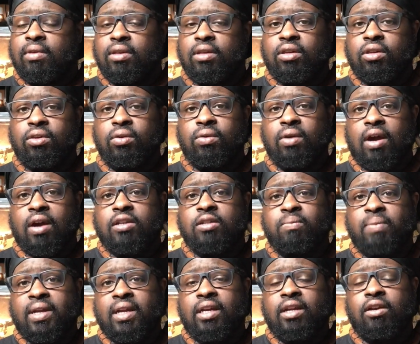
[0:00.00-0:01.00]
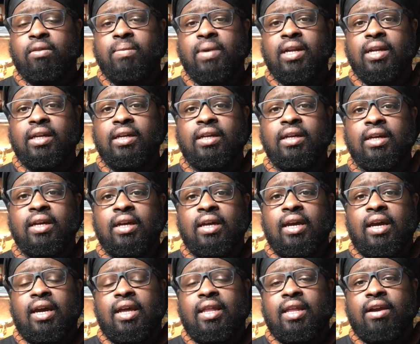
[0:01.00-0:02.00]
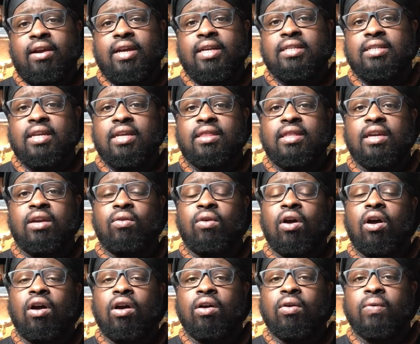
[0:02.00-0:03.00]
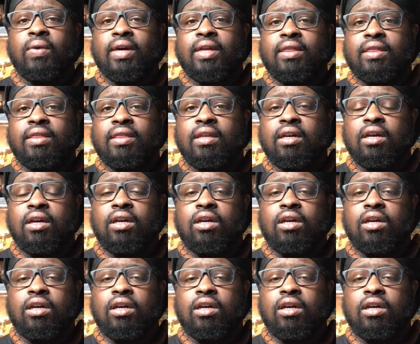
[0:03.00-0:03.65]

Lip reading: You are spending your money, and there is nothing wrong with